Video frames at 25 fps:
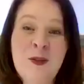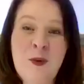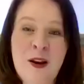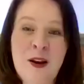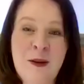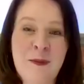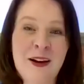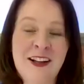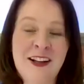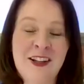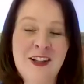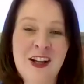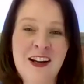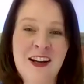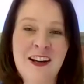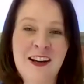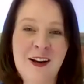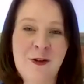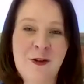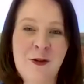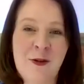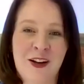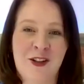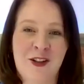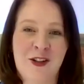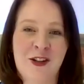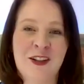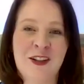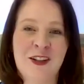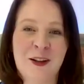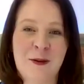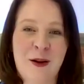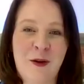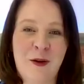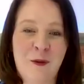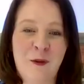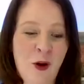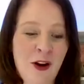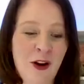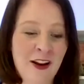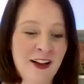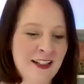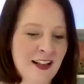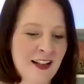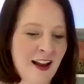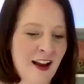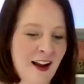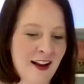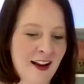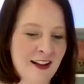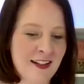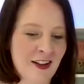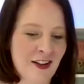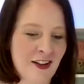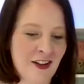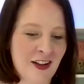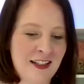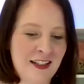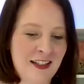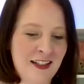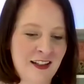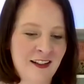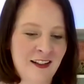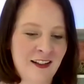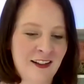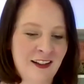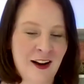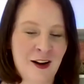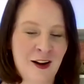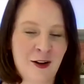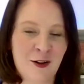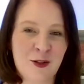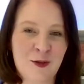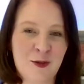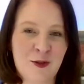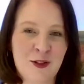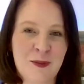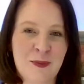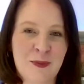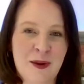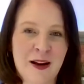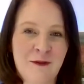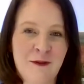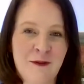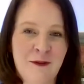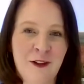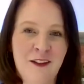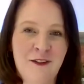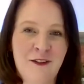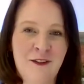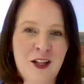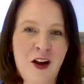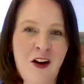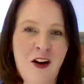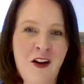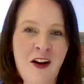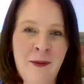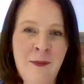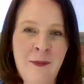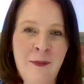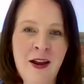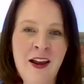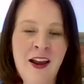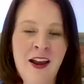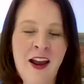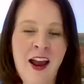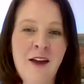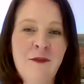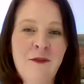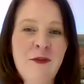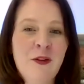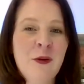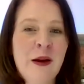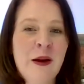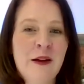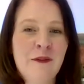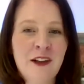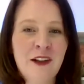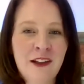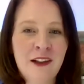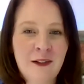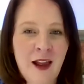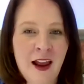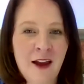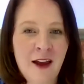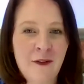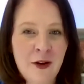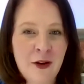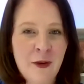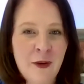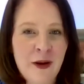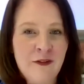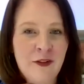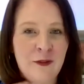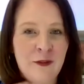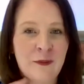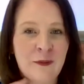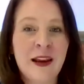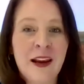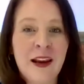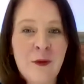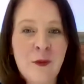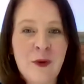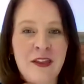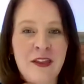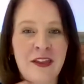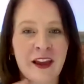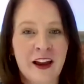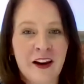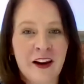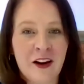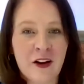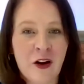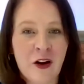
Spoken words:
one of my cheeky questions I've been wanting to ask, and I didn't, and I was respectful of time. Have you ever been without a